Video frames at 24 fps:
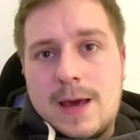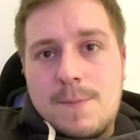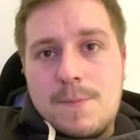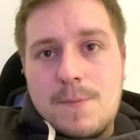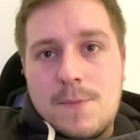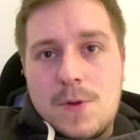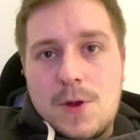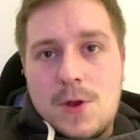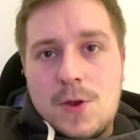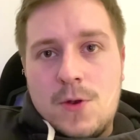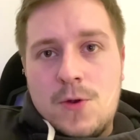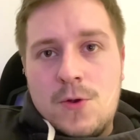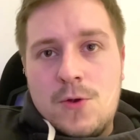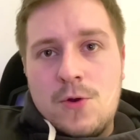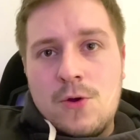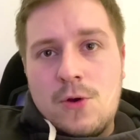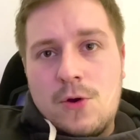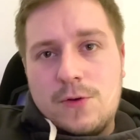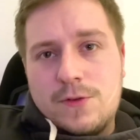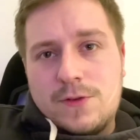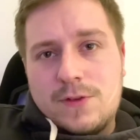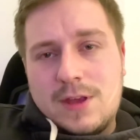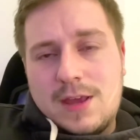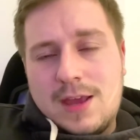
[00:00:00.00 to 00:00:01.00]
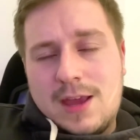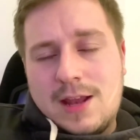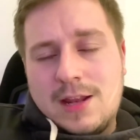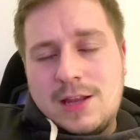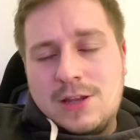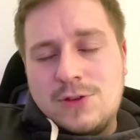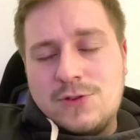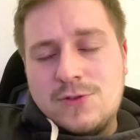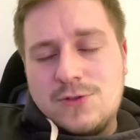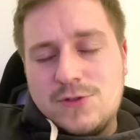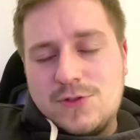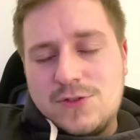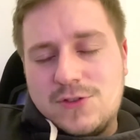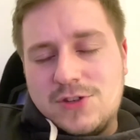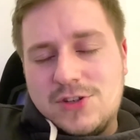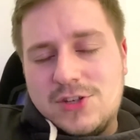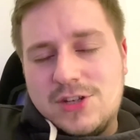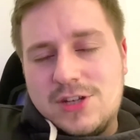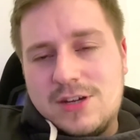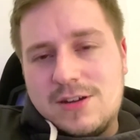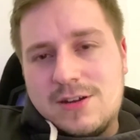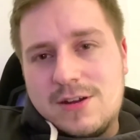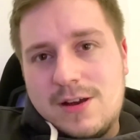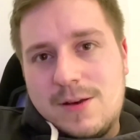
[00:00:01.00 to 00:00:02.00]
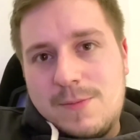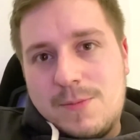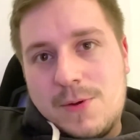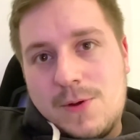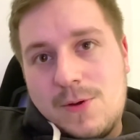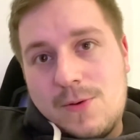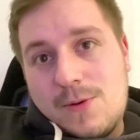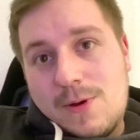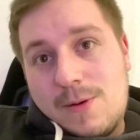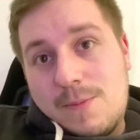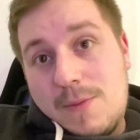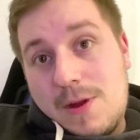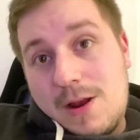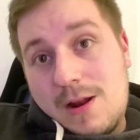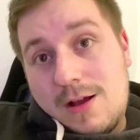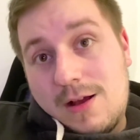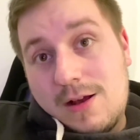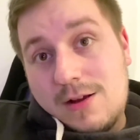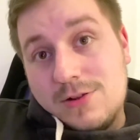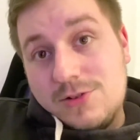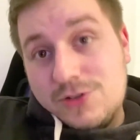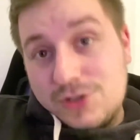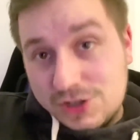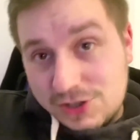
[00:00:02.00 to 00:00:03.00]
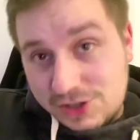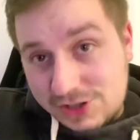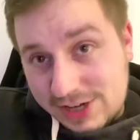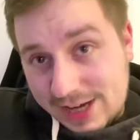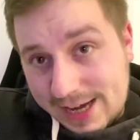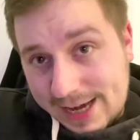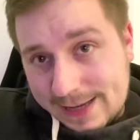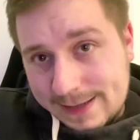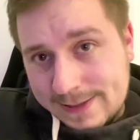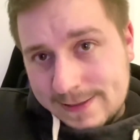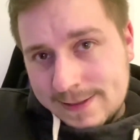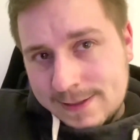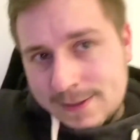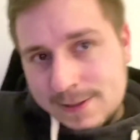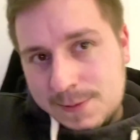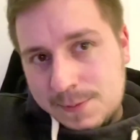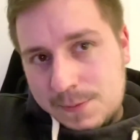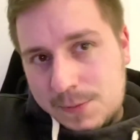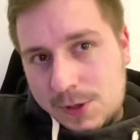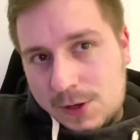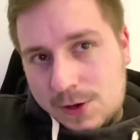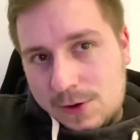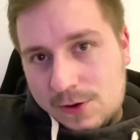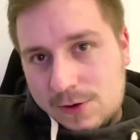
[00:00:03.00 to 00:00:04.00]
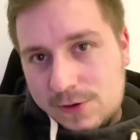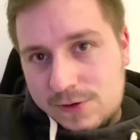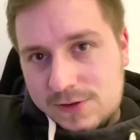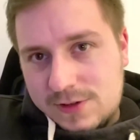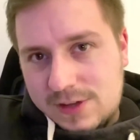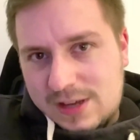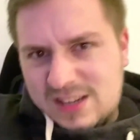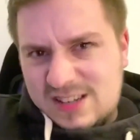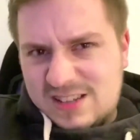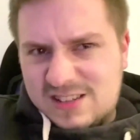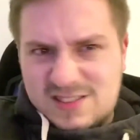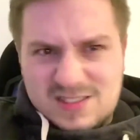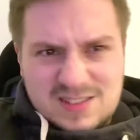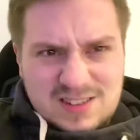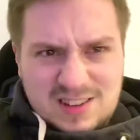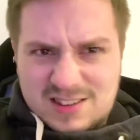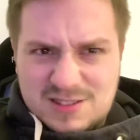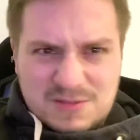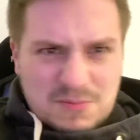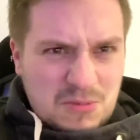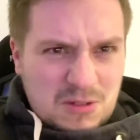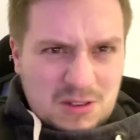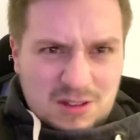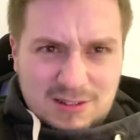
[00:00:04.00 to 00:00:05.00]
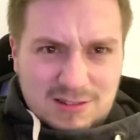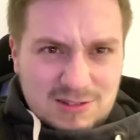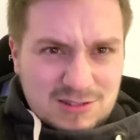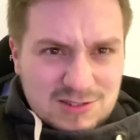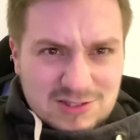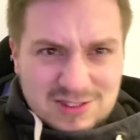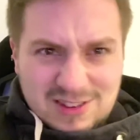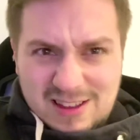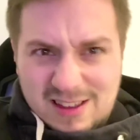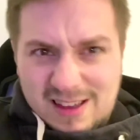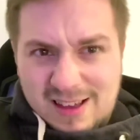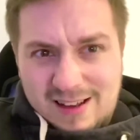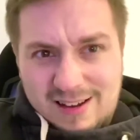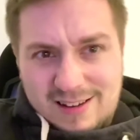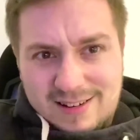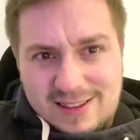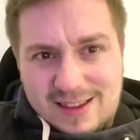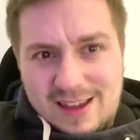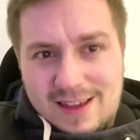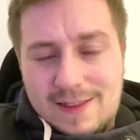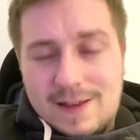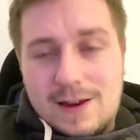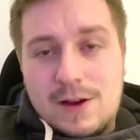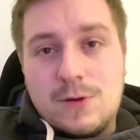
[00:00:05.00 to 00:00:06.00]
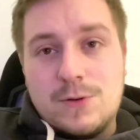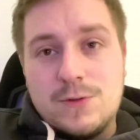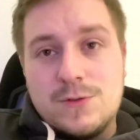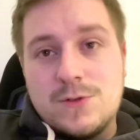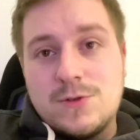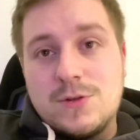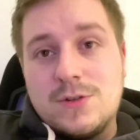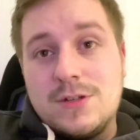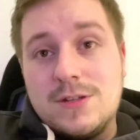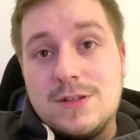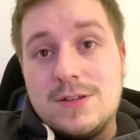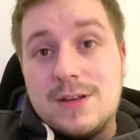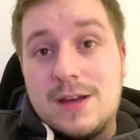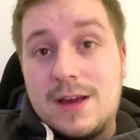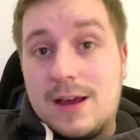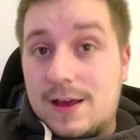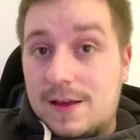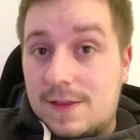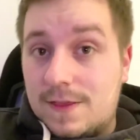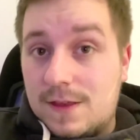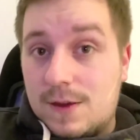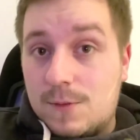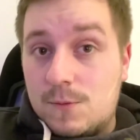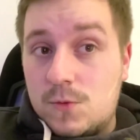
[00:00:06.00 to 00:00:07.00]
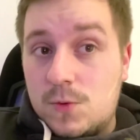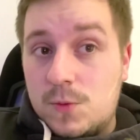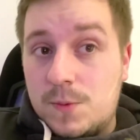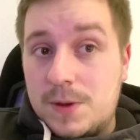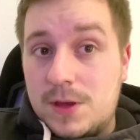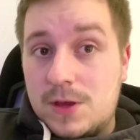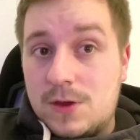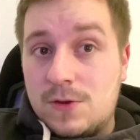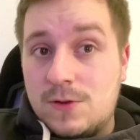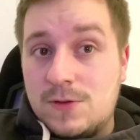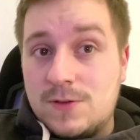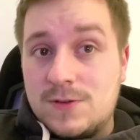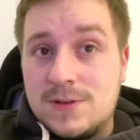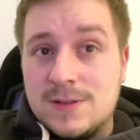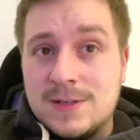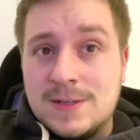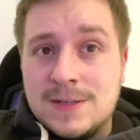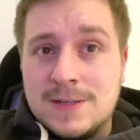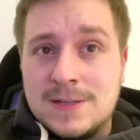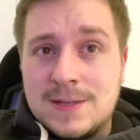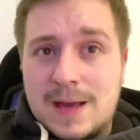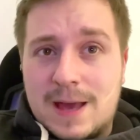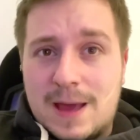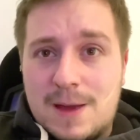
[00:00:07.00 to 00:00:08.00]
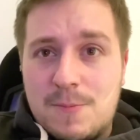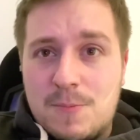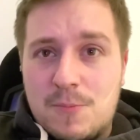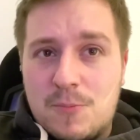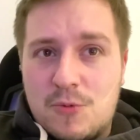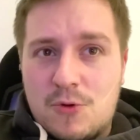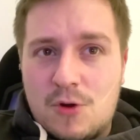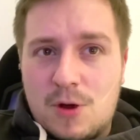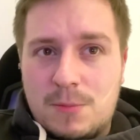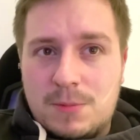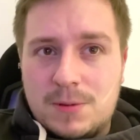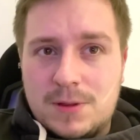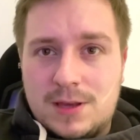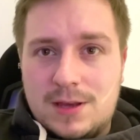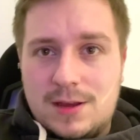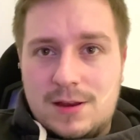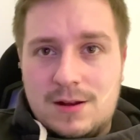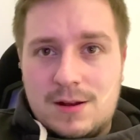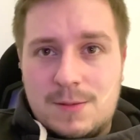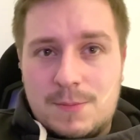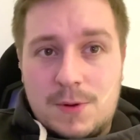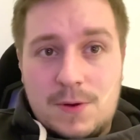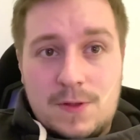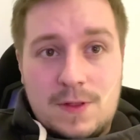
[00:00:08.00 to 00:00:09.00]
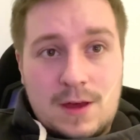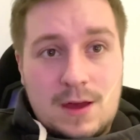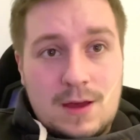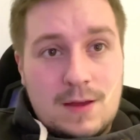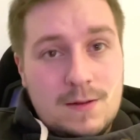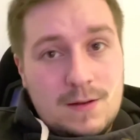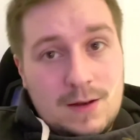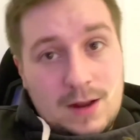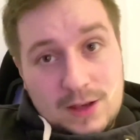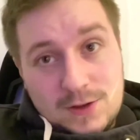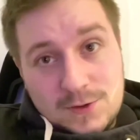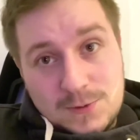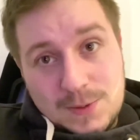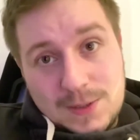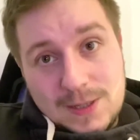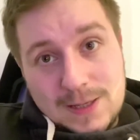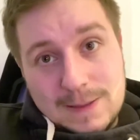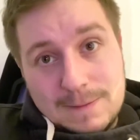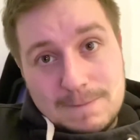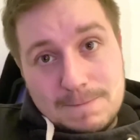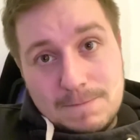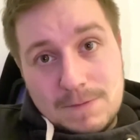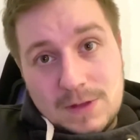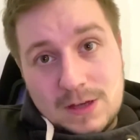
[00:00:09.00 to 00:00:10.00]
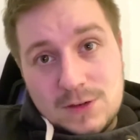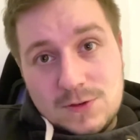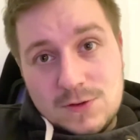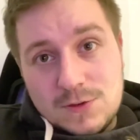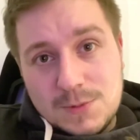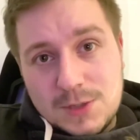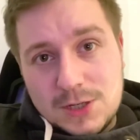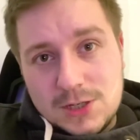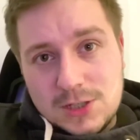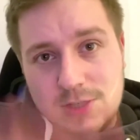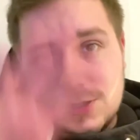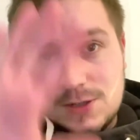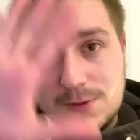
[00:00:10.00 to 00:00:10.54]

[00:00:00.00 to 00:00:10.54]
Not any news to share about America just yet, because I need to sign some things and get that all sorted, and then we'll be good. Probably hear about that next week. Thank you so much.